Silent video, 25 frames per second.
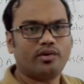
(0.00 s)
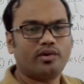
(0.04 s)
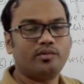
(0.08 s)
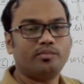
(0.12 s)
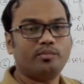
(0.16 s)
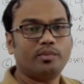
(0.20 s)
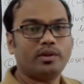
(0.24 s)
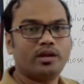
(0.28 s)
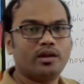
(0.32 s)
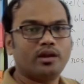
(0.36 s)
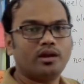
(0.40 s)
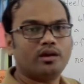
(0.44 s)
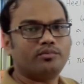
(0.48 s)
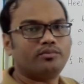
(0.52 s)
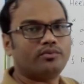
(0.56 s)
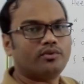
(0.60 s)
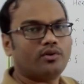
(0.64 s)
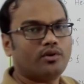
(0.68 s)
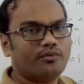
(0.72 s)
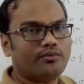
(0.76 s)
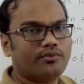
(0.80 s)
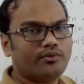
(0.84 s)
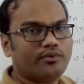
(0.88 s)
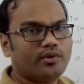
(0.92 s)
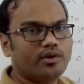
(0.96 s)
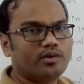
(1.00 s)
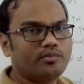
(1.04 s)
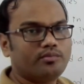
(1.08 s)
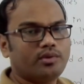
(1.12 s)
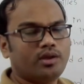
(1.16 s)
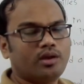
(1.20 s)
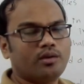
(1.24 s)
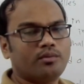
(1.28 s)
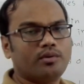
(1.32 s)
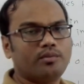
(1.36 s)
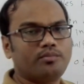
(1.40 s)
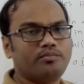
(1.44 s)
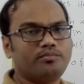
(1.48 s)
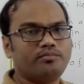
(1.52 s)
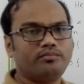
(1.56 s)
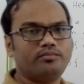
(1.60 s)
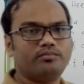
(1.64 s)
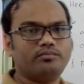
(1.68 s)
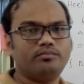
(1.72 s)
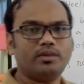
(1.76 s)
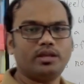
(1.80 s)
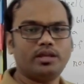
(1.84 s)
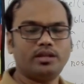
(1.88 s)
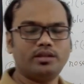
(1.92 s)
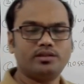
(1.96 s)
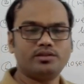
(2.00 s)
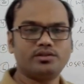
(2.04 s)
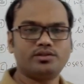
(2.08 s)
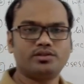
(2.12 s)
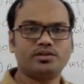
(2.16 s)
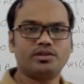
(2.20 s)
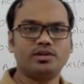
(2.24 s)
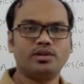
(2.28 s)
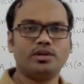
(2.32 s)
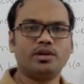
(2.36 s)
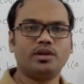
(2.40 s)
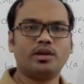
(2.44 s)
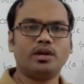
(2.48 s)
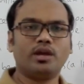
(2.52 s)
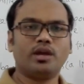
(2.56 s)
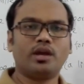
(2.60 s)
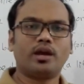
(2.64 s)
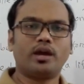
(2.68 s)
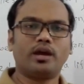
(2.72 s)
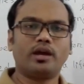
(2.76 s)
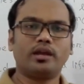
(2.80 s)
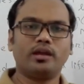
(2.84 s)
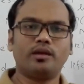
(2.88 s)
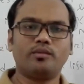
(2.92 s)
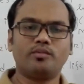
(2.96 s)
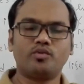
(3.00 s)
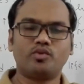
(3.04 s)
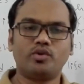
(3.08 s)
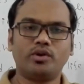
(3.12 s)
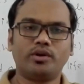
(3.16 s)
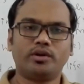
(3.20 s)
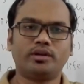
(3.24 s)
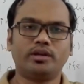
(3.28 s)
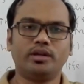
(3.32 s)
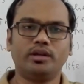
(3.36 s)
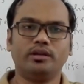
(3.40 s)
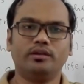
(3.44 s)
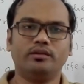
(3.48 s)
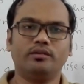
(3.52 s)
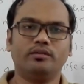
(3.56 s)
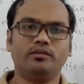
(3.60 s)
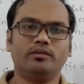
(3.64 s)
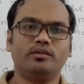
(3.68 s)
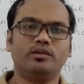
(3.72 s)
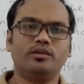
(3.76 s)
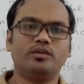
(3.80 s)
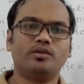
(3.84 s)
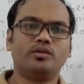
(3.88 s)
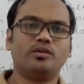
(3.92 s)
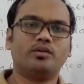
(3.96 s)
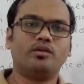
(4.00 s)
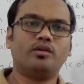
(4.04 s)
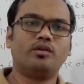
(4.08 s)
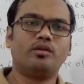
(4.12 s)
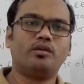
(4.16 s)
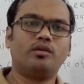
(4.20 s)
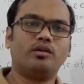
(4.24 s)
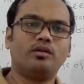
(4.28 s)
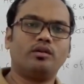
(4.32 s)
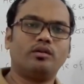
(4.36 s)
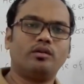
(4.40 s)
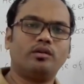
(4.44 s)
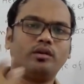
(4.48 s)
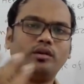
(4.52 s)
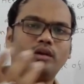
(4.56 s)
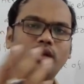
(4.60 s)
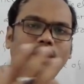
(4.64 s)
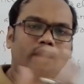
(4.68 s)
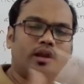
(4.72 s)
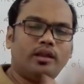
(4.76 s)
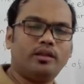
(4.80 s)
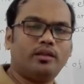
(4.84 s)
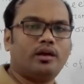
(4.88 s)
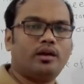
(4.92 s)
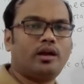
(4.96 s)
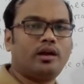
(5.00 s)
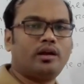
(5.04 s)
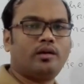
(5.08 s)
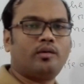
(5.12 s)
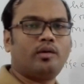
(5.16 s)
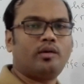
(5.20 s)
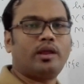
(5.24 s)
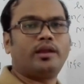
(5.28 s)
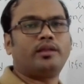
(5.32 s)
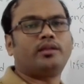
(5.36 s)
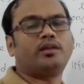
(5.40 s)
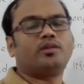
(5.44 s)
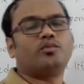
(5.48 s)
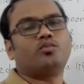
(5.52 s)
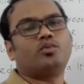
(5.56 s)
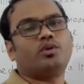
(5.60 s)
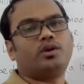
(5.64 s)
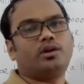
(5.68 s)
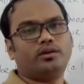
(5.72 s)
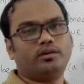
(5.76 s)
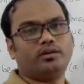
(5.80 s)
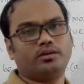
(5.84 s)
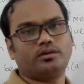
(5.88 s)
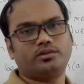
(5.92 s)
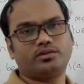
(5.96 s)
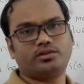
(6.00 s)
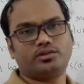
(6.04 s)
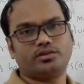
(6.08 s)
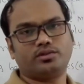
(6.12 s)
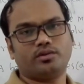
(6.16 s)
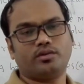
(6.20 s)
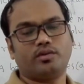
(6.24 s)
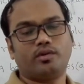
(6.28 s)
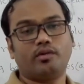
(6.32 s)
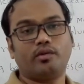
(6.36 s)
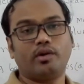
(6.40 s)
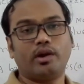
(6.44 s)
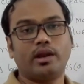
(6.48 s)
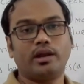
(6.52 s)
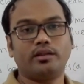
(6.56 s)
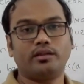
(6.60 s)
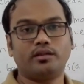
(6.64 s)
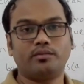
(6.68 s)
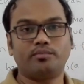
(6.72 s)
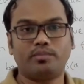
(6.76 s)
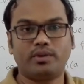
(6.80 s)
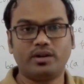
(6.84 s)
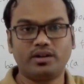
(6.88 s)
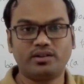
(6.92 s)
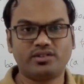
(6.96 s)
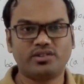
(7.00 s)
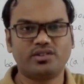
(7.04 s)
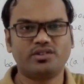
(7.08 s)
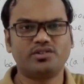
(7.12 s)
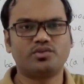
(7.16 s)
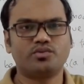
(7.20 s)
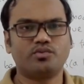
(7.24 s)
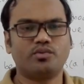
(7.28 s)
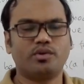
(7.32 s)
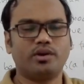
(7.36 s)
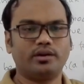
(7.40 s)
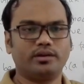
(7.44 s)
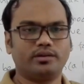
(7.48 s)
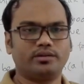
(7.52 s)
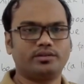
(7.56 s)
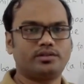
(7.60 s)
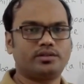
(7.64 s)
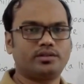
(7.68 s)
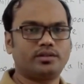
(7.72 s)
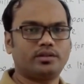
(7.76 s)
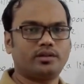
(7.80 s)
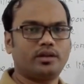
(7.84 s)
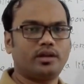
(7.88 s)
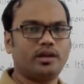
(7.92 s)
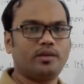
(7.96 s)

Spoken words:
On behalf of. On behalf of means I am working another works or another person's works.